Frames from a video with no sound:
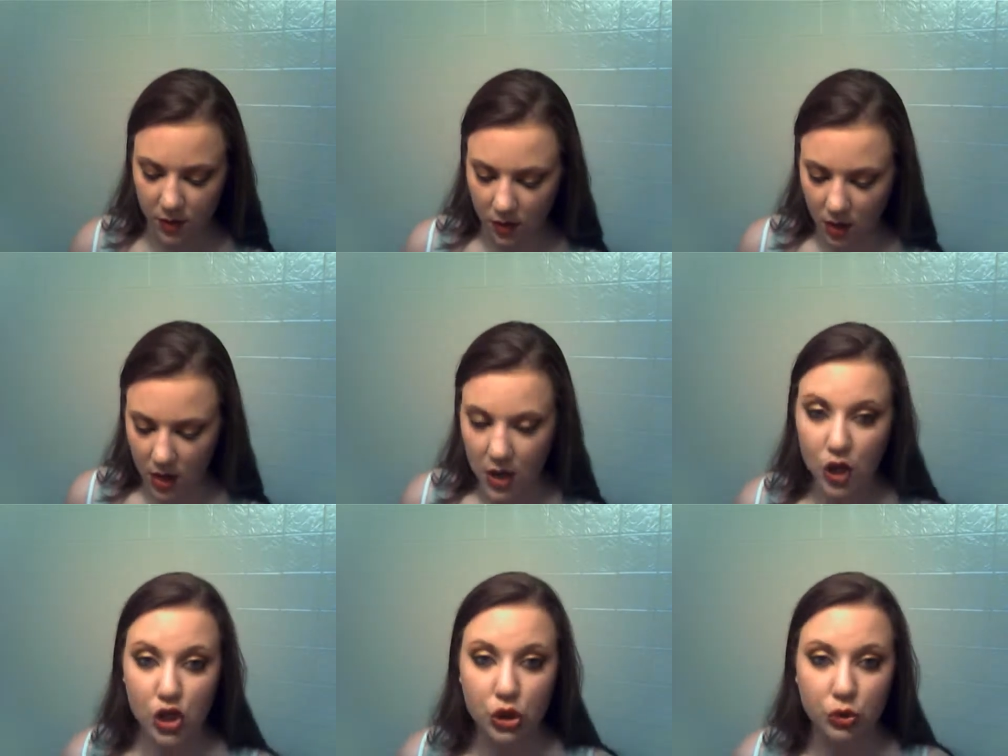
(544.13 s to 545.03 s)
the
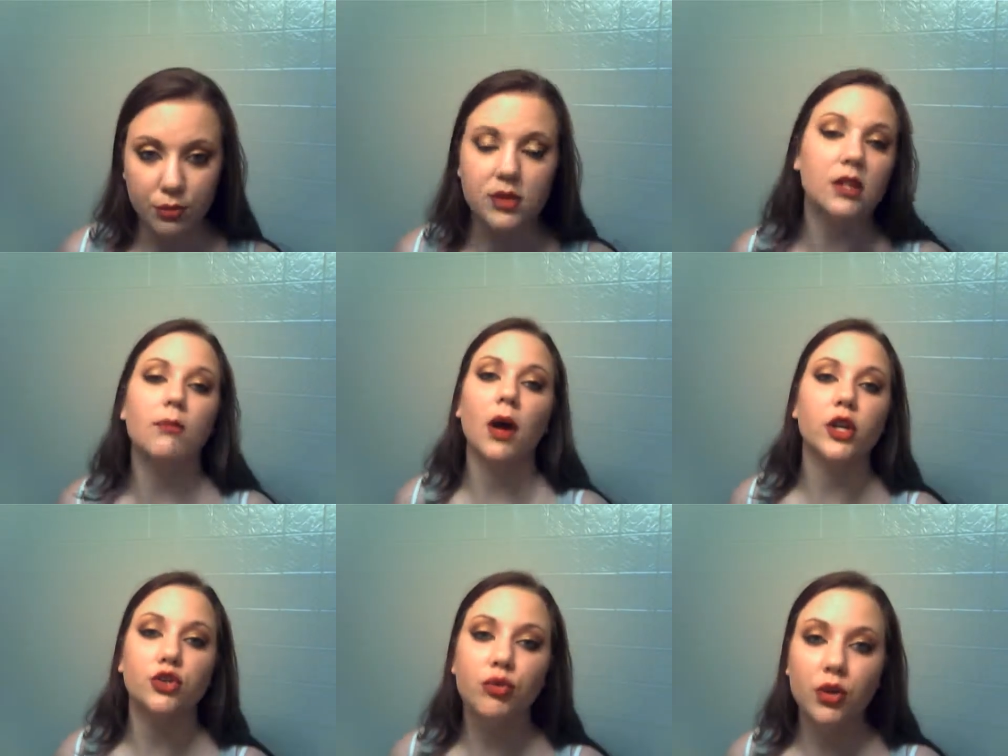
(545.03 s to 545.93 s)
tubes in my
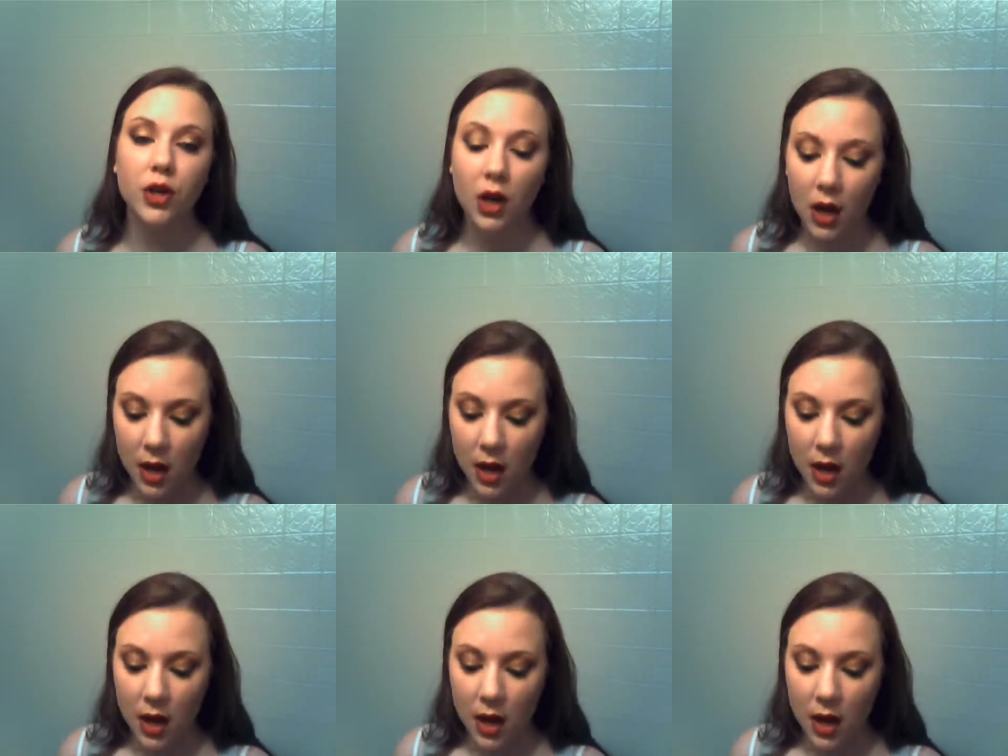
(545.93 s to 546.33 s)
drawer.